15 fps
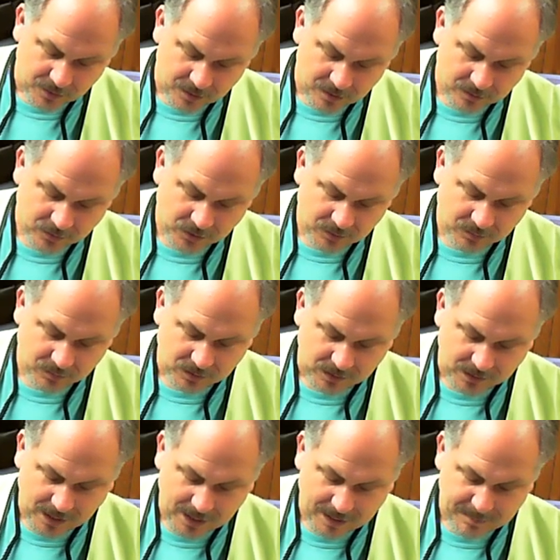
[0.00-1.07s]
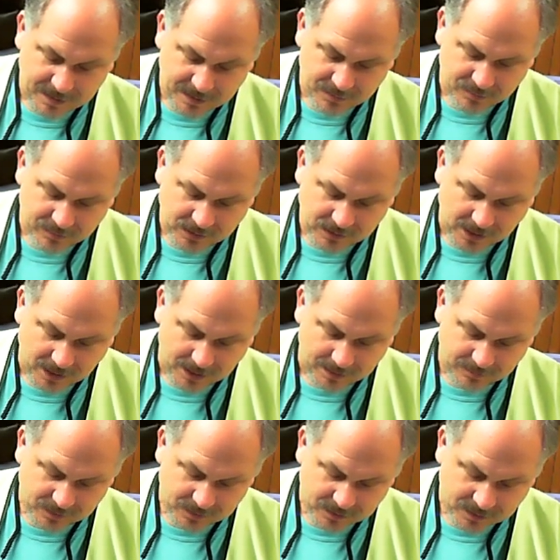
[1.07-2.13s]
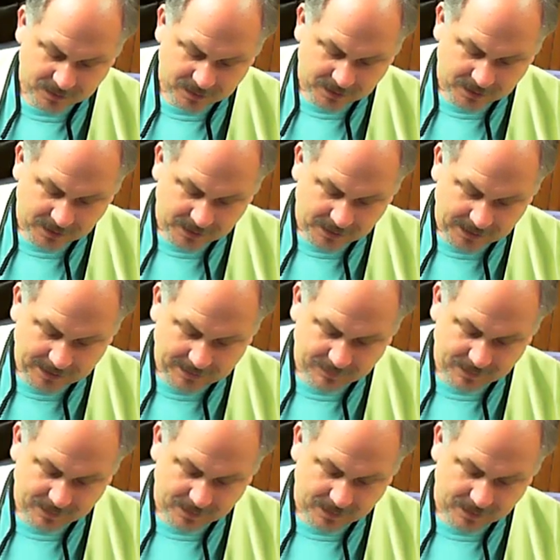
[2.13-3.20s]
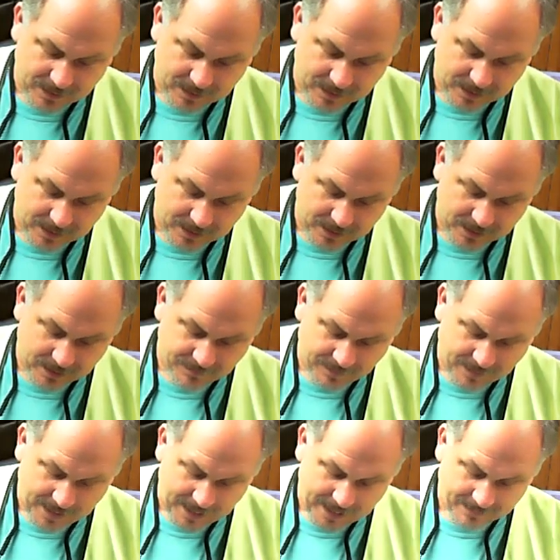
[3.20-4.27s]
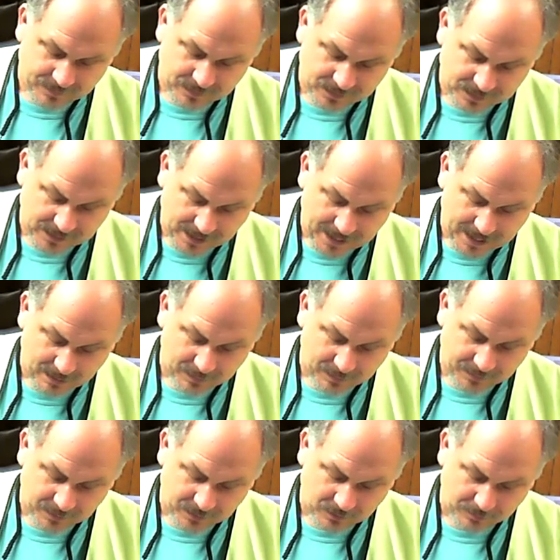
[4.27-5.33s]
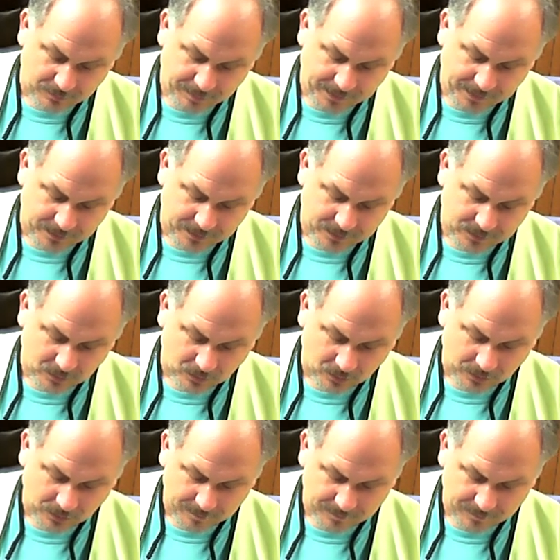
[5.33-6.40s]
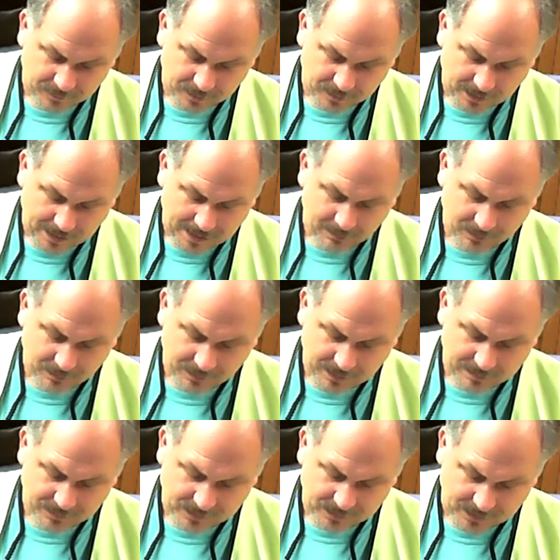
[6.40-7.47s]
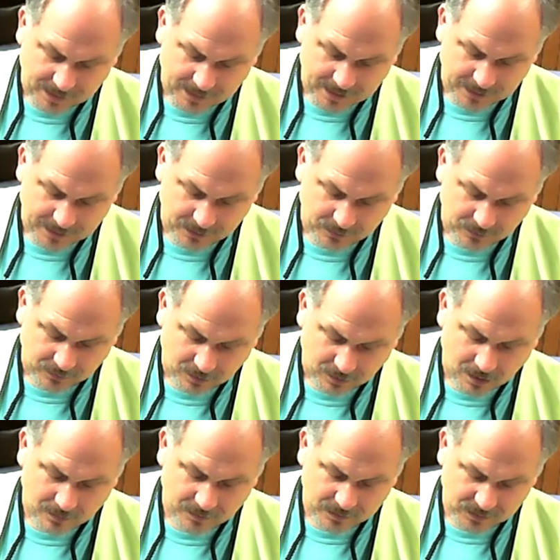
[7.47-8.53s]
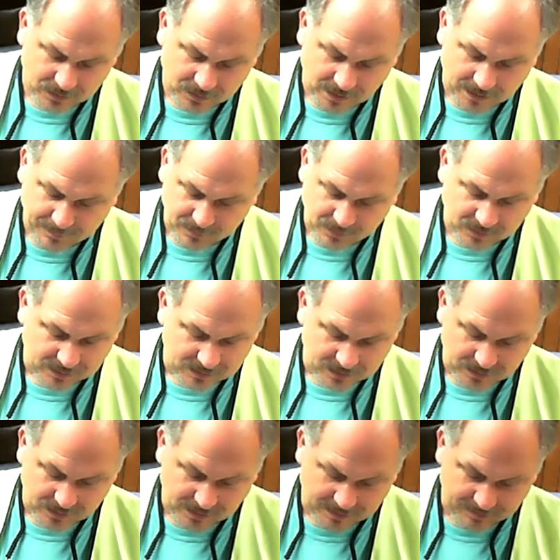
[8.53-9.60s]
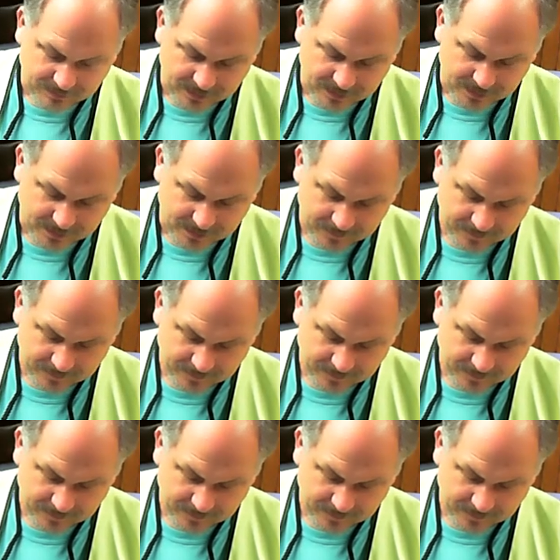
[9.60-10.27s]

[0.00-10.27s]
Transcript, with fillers: crows, you will deny me three times. Even if I have to die with you, Peter told him, I will never deny you. All the disciples said the same thing.